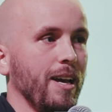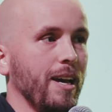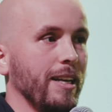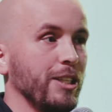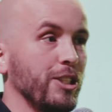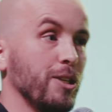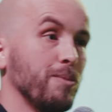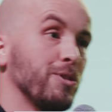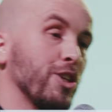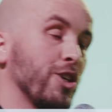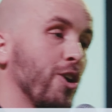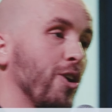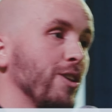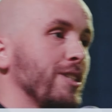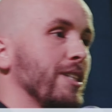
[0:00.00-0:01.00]
And in terms of the
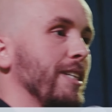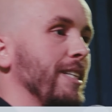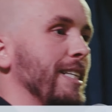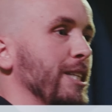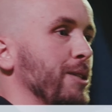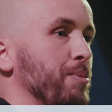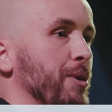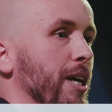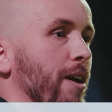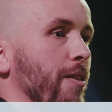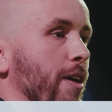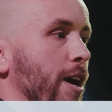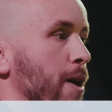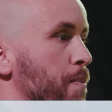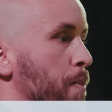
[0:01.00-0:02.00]
content you need to put out
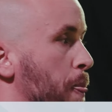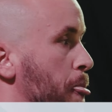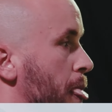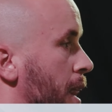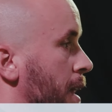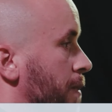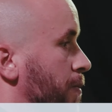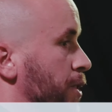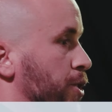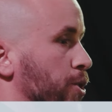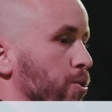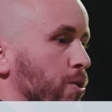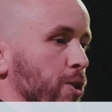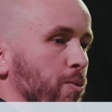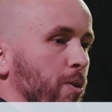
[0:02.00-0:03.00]
there, this is
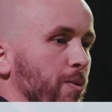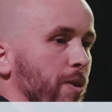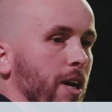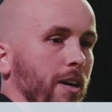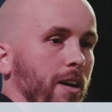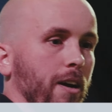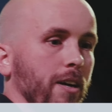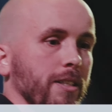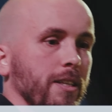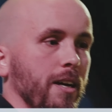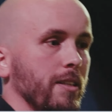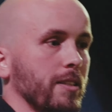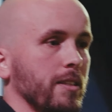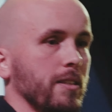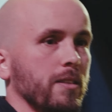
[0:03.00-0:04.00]
always one that our clients
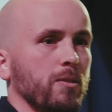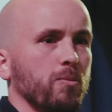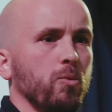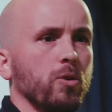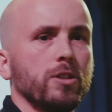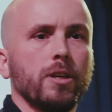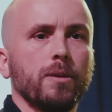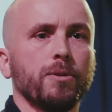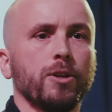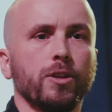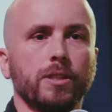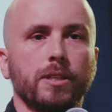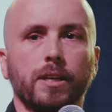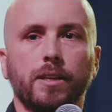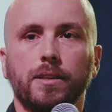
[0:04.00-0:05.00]
ask us, what type of
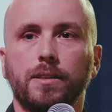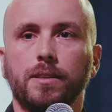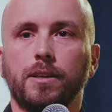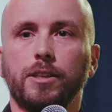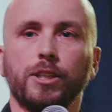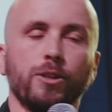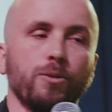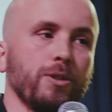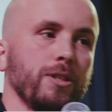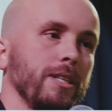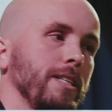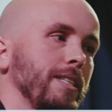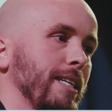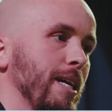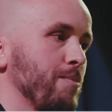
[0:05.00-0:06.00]
content? I don't know what to
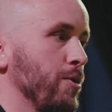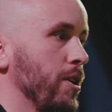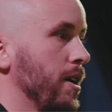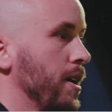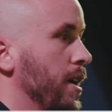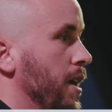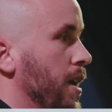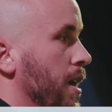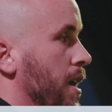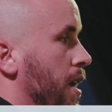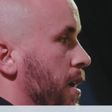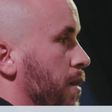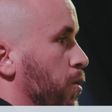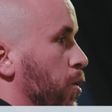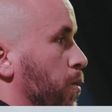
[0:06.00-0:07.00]
say to camera.
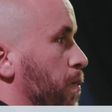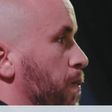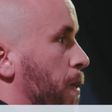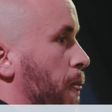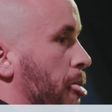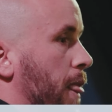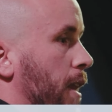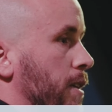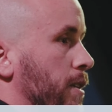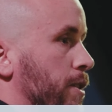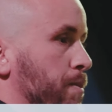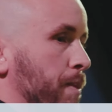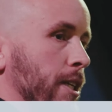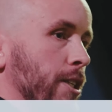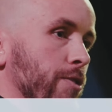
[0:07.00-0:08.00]
Well,
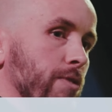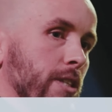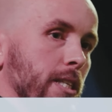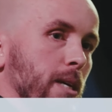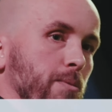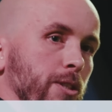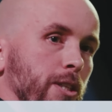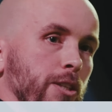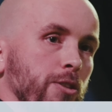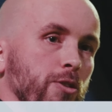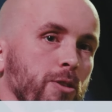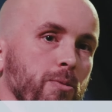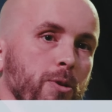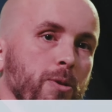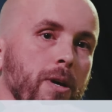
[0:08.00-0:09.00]
speak to the receptionist or
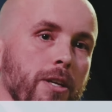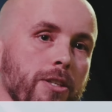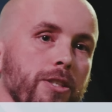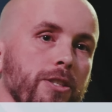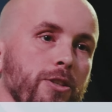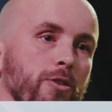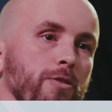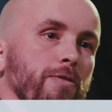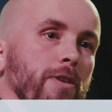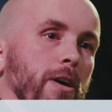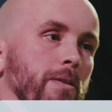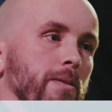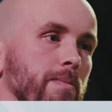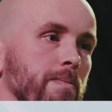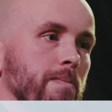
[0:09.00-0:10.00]
someone who answers your
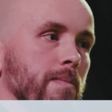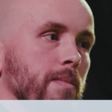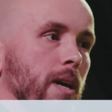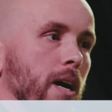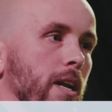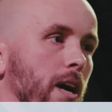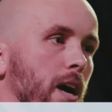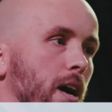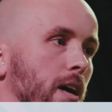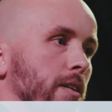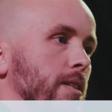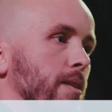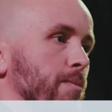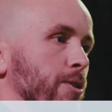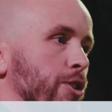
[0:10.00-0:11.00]
phone and
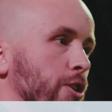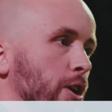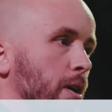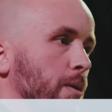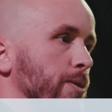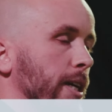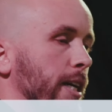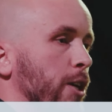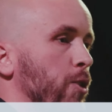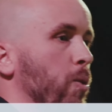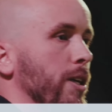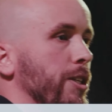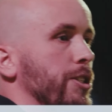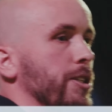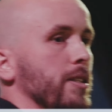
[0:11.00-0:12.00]
ask them the top 10
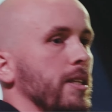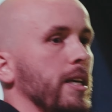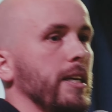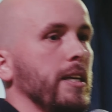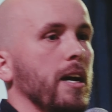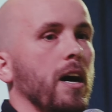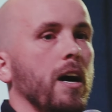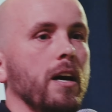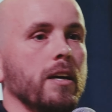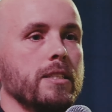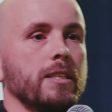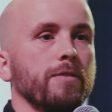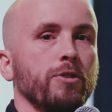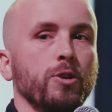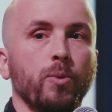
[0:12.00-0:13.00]
questions they get
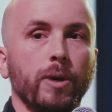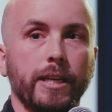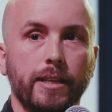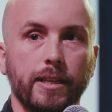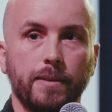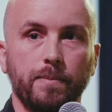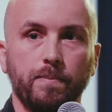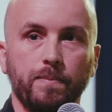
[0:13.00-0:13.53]
asked every week.